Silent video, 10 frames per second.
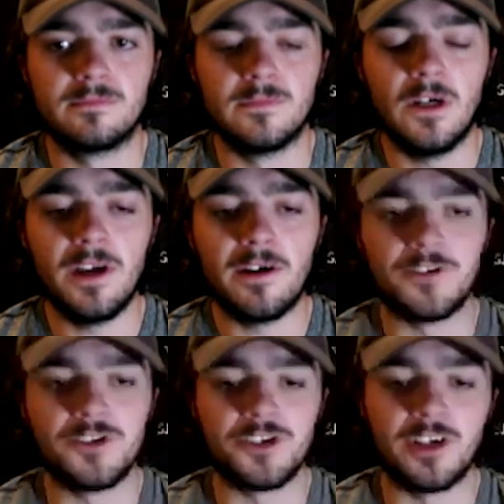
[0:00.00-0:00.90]
Oh, yeah,
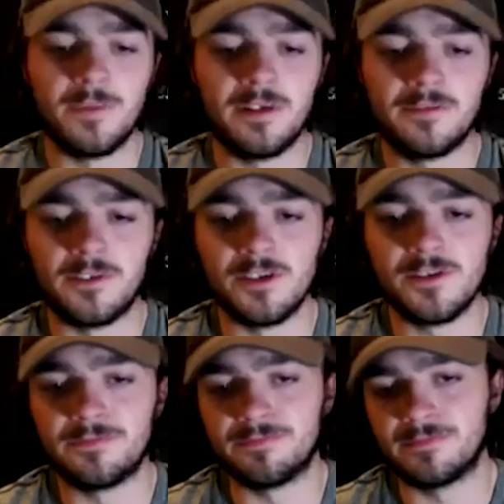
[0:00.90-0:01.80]
for sure. I mean, the
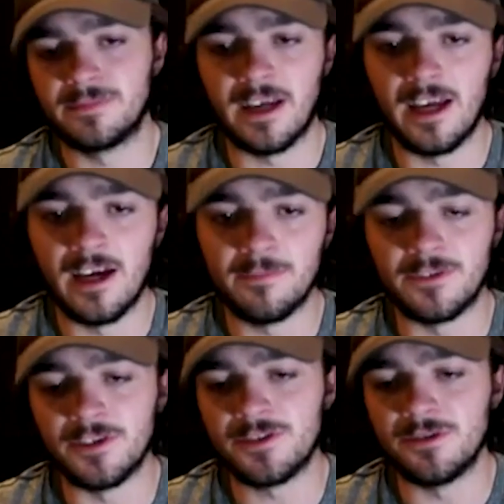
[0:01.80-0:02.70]
first
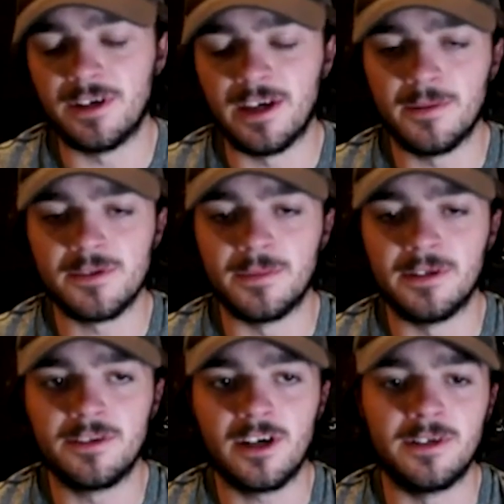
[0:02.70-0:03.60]
two camps, I mean,
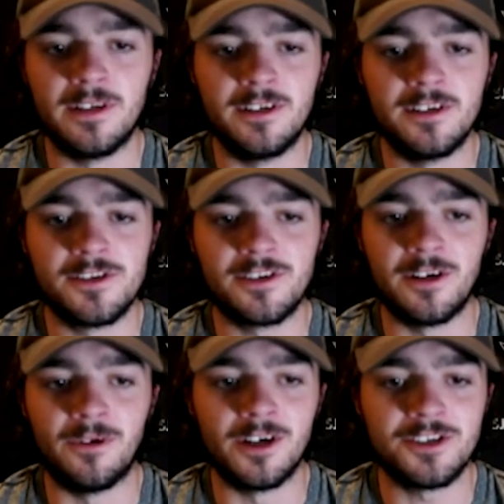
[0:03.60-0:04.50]
you're coming in here and just
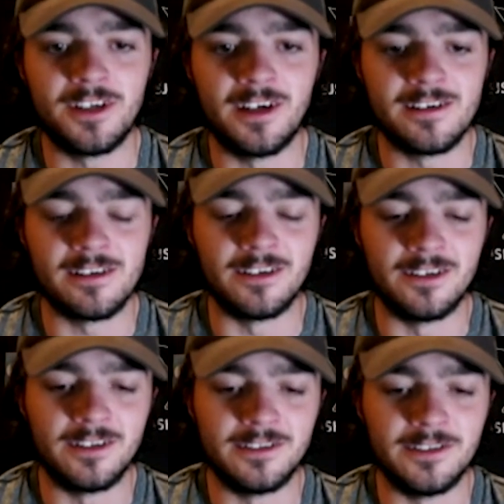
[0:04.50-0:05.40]
trying to watch you guys
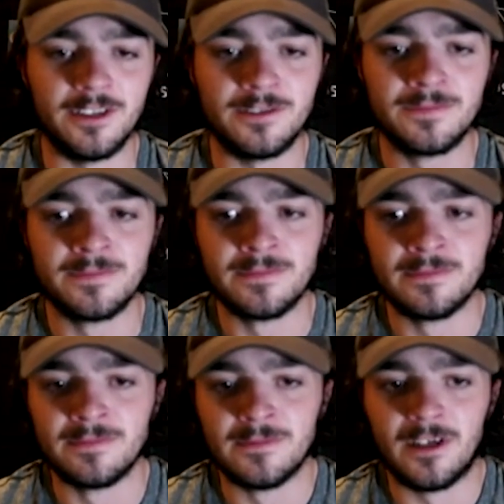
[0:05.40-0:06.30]
learn, you know,
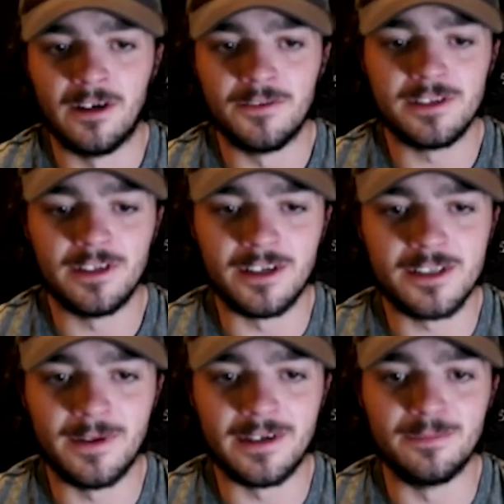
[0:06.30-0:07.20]
obviously not
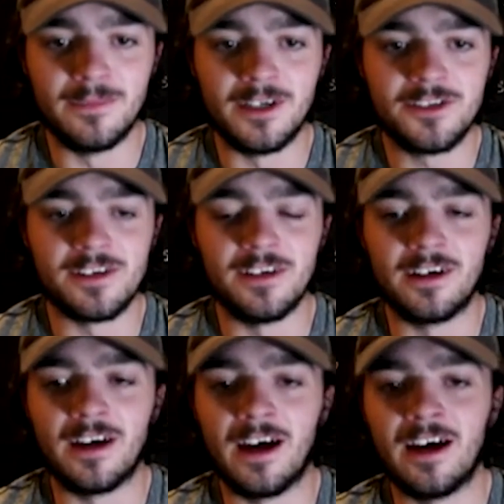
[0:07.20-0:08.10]
expecting much as a
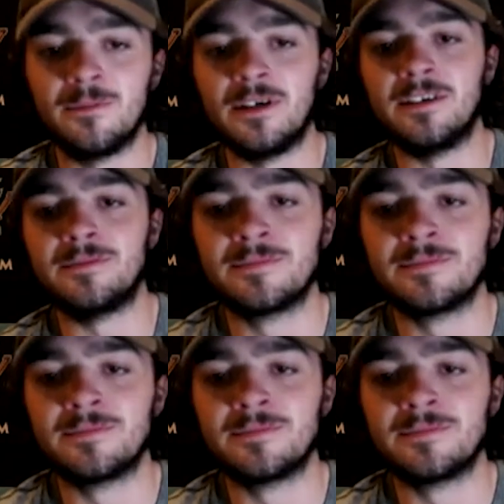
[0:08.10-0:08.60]
young guy, but